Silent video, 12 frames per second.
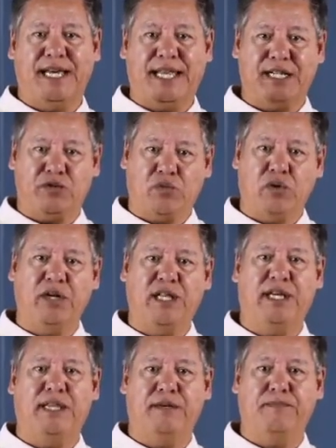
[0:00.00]
And that's
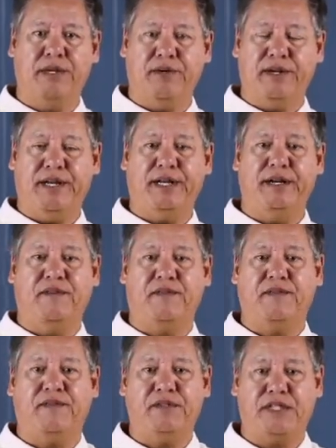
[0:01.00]
really the beauty
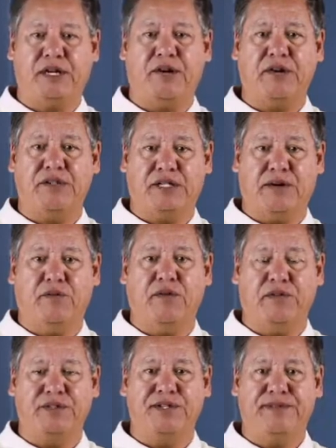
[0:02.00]
of stereo
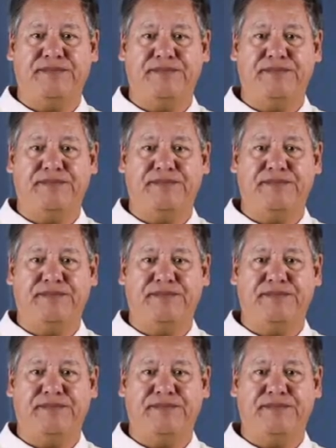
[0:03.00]
subwoofers.